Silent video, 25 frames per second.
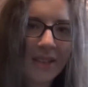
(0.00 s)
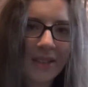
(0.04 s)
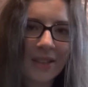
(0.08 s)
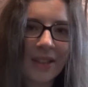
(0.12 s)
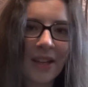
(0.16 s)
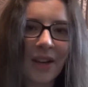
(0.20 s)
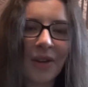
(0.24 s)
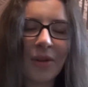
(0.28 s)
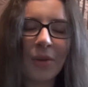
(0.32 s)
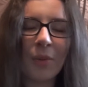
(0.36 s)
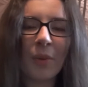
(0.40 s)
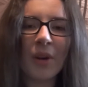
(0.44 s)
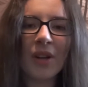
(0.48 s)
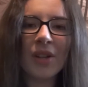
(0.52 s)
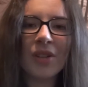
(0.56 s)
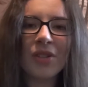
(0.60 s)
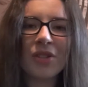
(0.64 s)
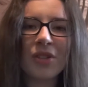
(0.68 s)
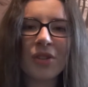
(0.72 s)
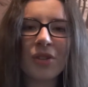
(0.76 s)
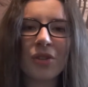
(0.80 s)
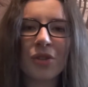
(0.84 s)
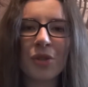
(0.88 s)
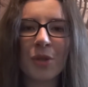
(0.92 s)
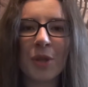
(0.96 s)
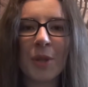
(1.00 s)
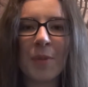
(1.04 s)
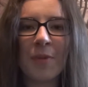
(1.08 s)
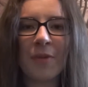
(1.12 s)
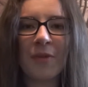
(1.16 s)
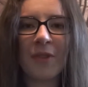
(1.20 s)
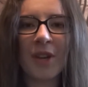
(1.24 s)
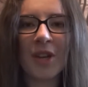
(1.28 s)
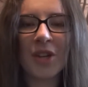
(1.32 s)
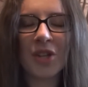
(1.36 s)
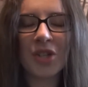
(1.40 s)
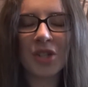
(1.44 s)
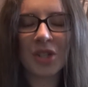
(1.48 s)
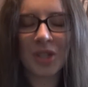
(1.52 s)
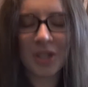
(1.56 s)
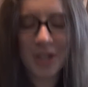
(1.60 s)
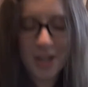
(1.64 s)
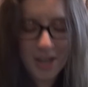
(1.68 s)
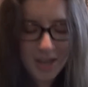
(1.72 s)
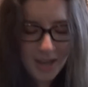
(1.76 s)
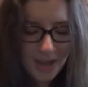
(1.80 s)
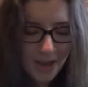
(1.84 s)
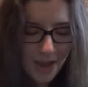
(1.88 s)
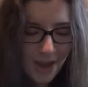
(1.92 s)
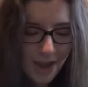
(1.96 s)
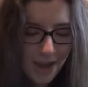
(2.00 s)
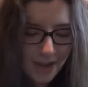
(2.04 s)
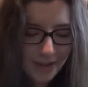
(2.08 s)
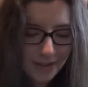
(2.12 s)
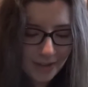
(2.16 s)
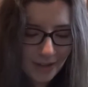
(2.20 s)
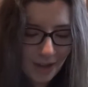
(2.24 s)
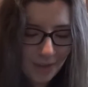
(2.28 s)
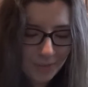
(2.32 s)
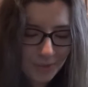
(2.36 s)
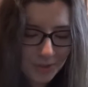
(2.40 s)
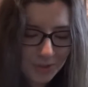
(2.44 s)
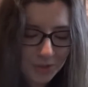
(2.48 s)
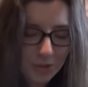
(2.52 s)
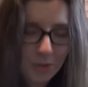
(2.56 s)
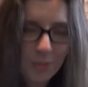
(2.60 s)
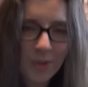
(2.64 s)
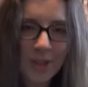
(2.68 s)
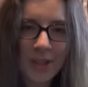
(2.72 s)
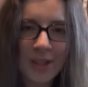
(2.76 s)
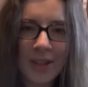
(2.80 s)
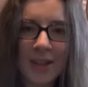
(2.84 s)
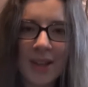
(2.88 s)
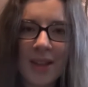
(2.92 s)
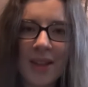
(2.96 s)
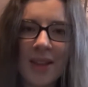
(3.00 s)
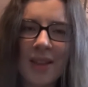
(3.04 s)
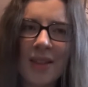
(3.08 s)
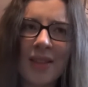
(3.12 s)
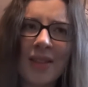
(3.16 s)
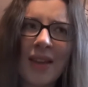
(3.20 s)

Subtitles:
Now, what is your dream fish? And I'm assuming